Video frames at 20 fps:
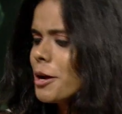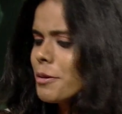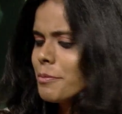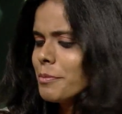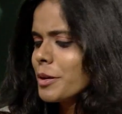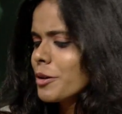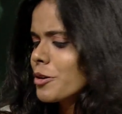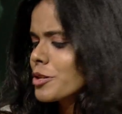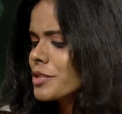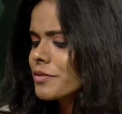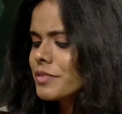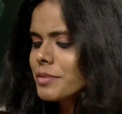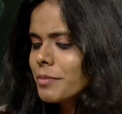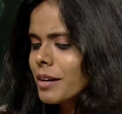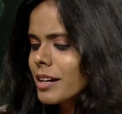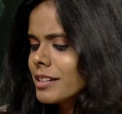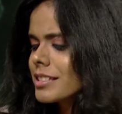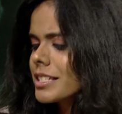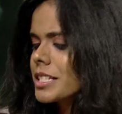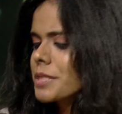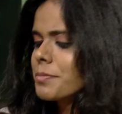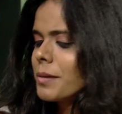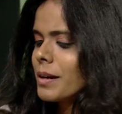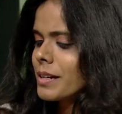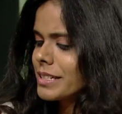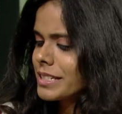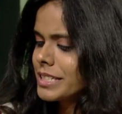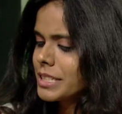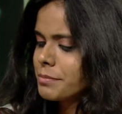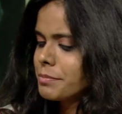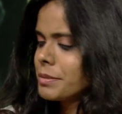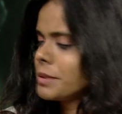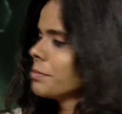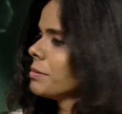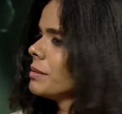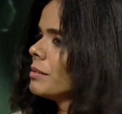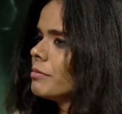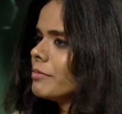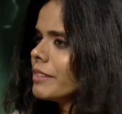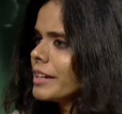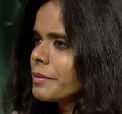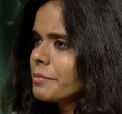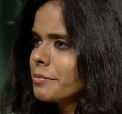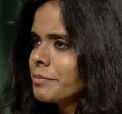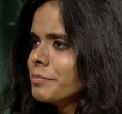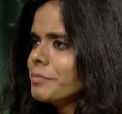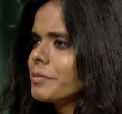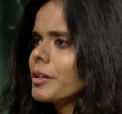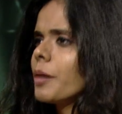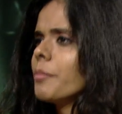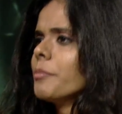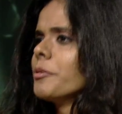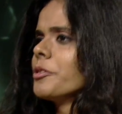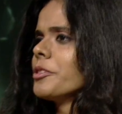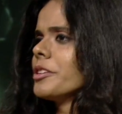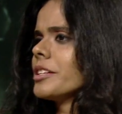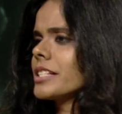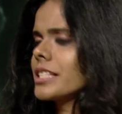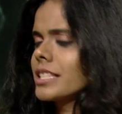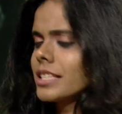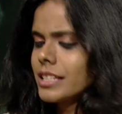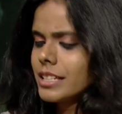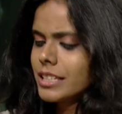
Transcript: Because of the Marxist Party, the people were communist.